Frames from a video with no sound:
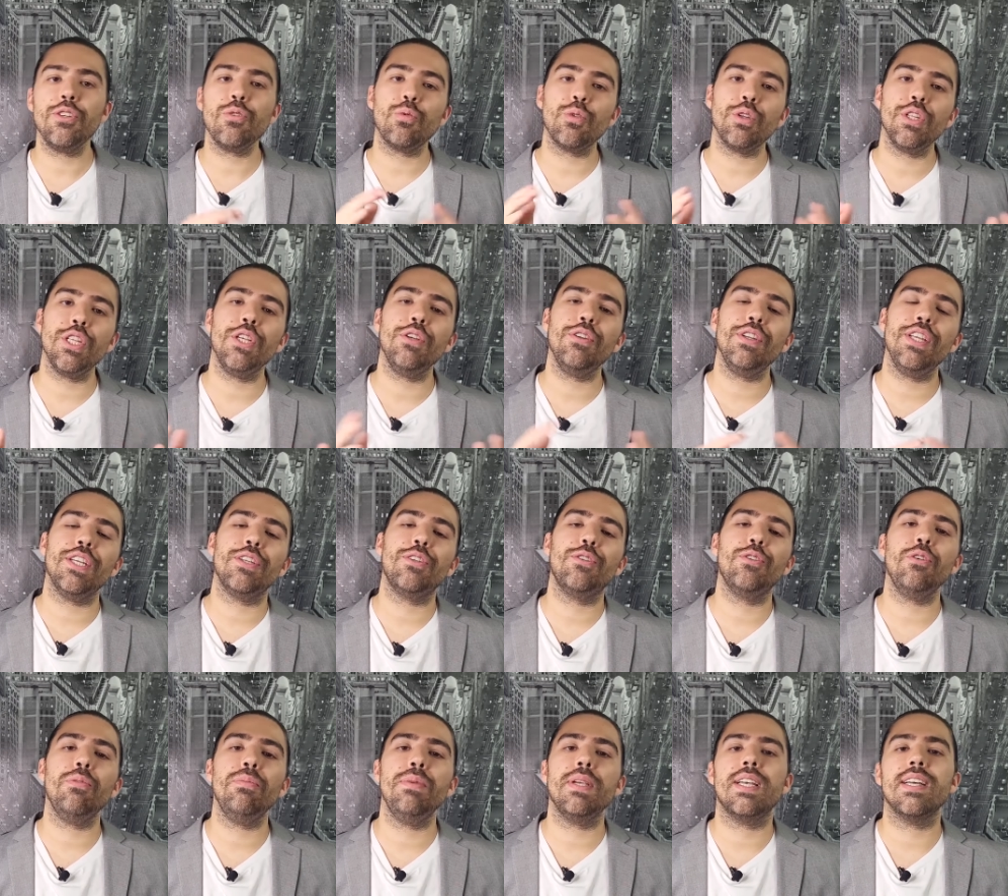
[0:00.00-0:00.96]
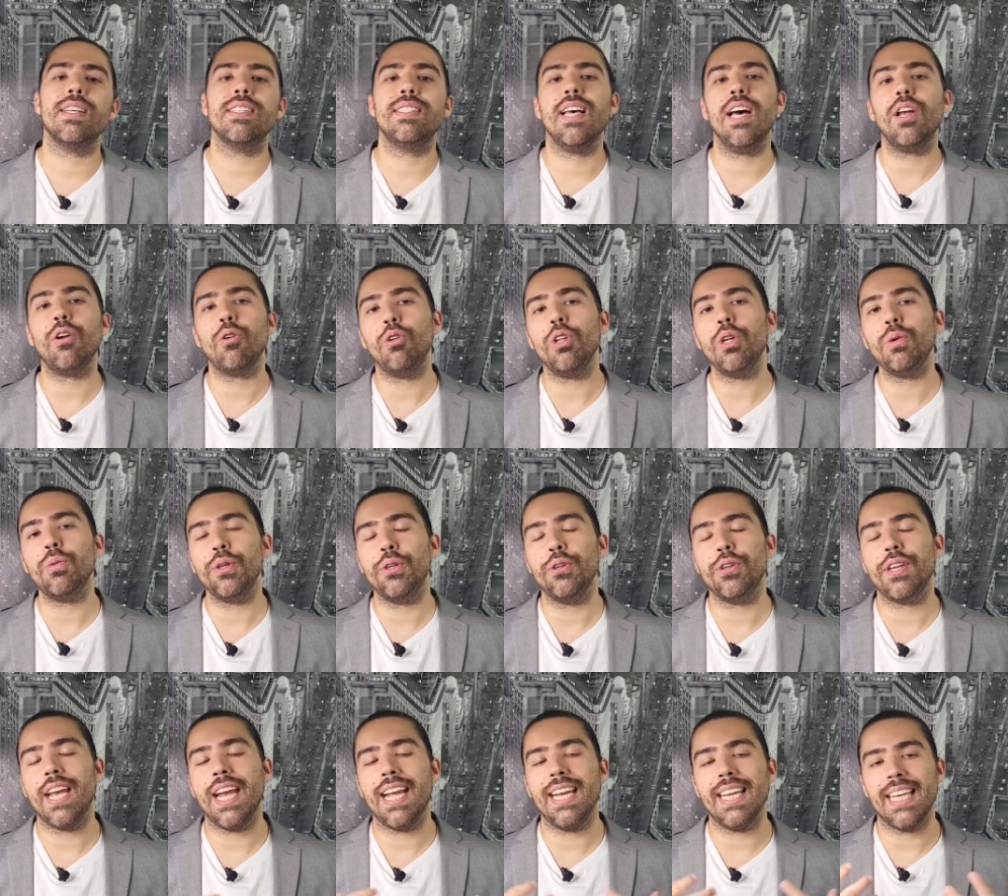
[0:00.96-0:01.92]
a really unique tool because not only were you
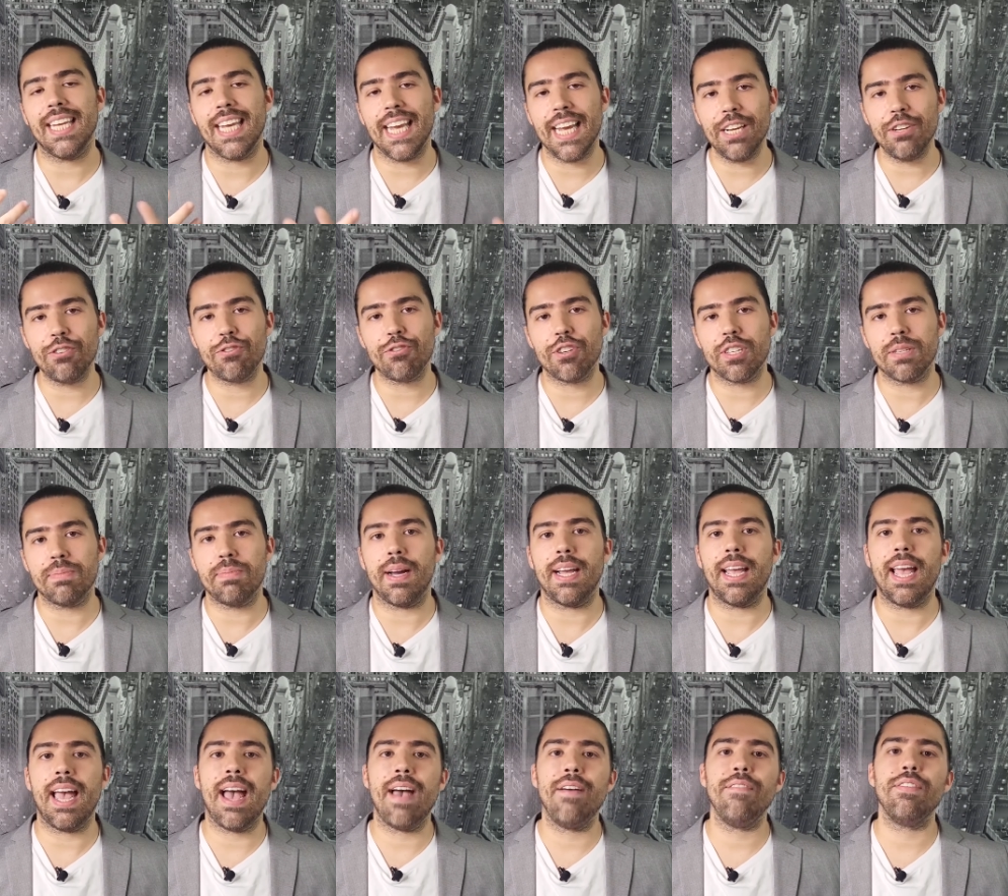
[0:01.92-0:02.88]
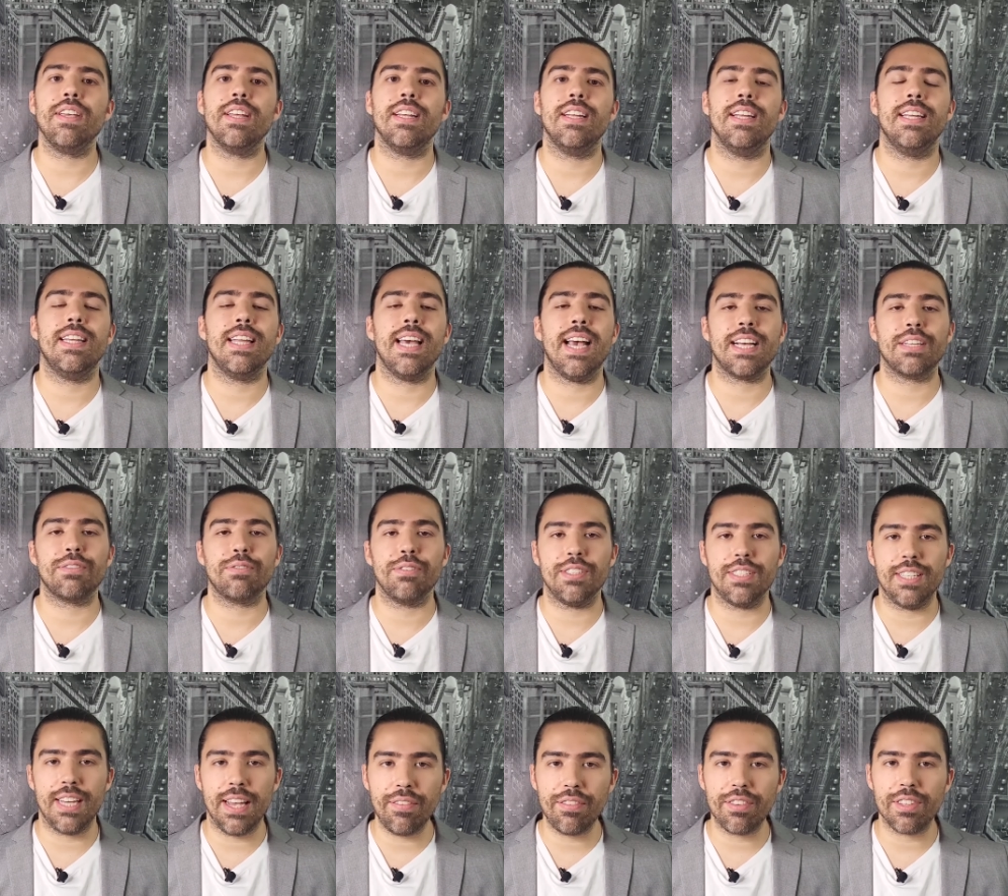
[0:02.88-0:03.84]
gaining interest by having it in a tax-free
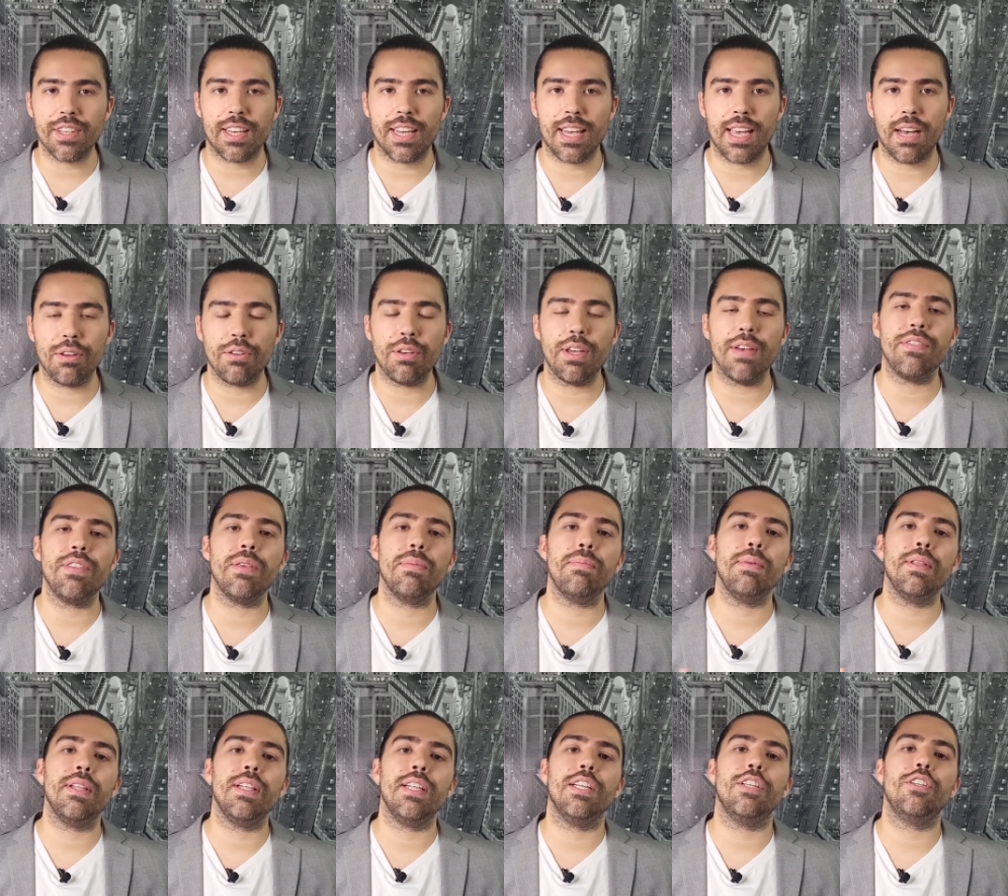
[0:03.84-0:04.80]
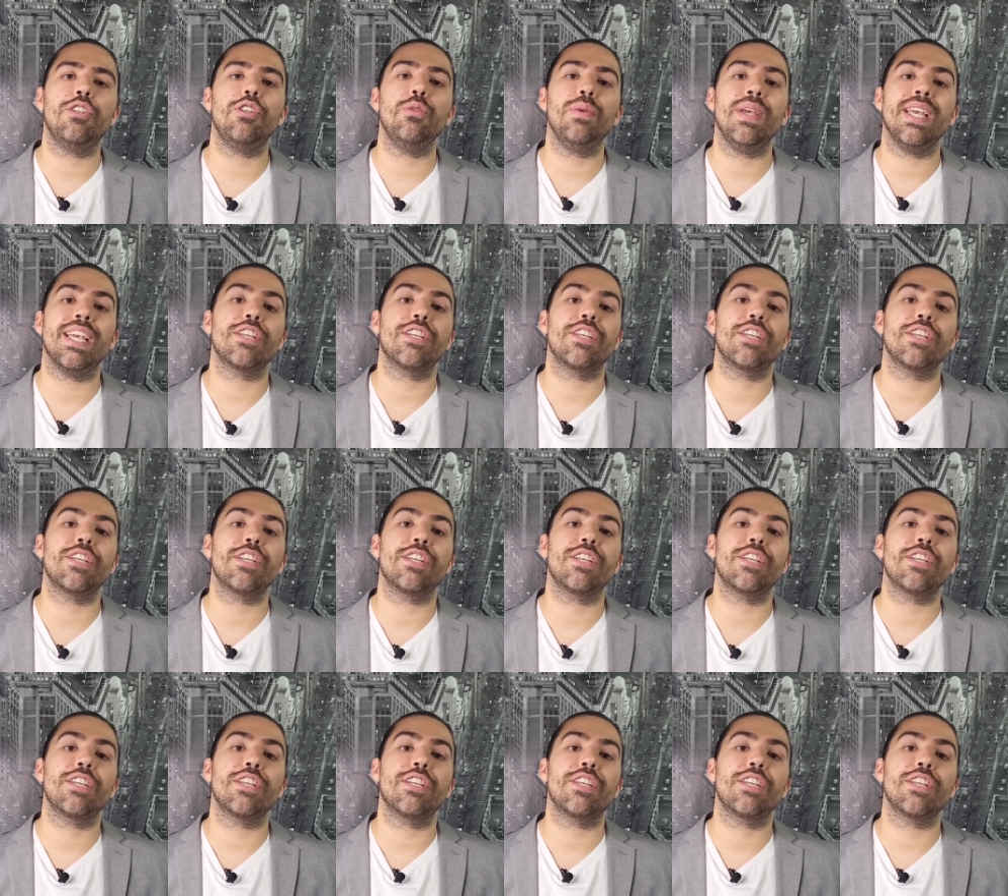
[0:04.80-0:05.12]
savings account, you have the ability to